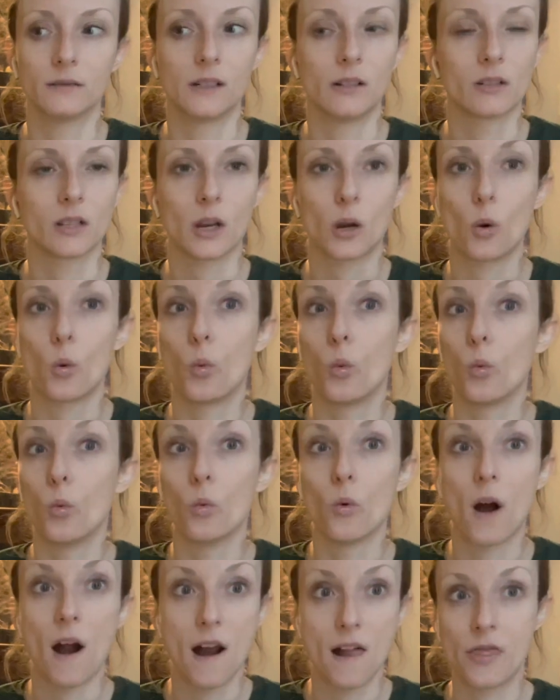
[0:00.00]
And I was like,
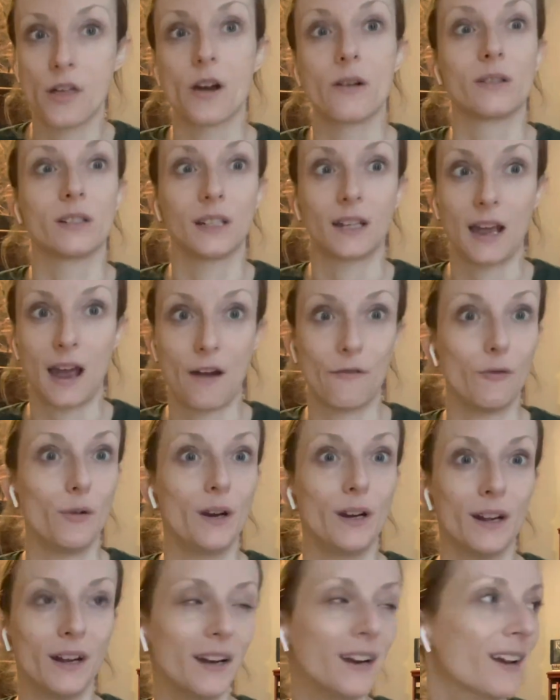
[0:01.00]
I thought I was like halfway
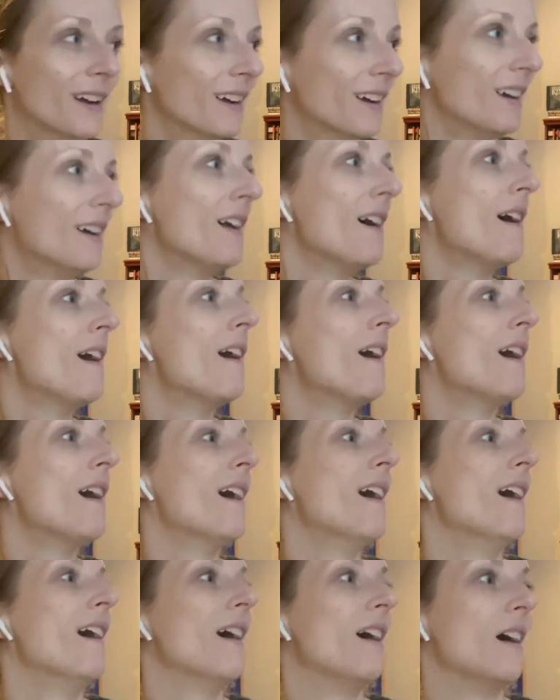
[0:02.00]

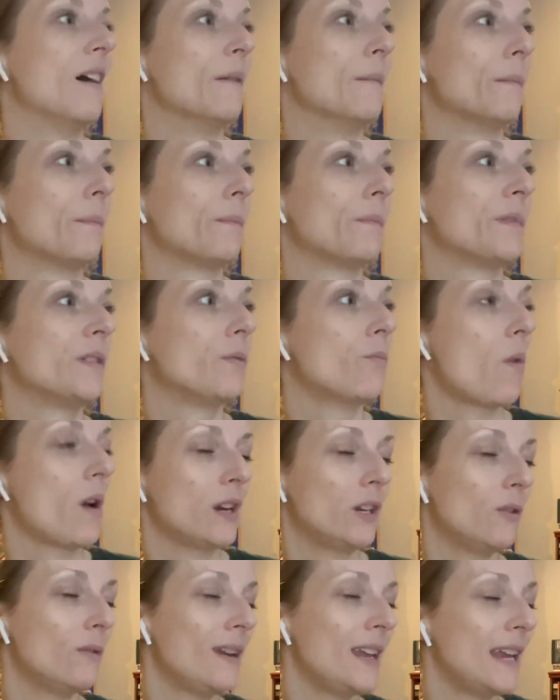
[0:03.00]
done. what
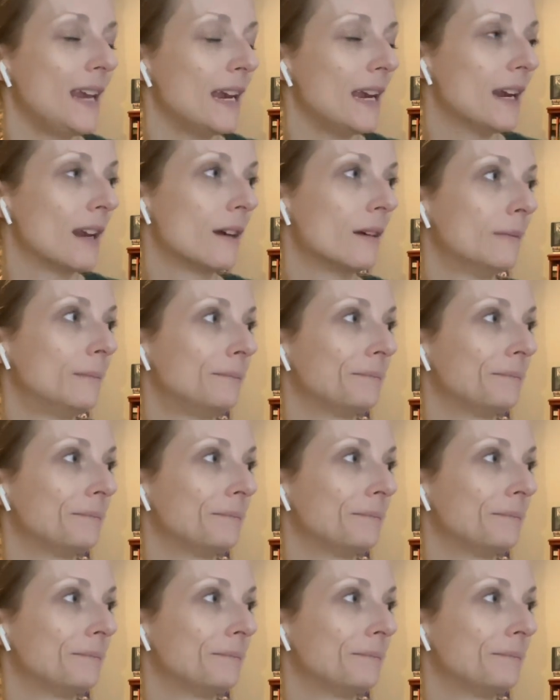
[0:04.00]
do you need?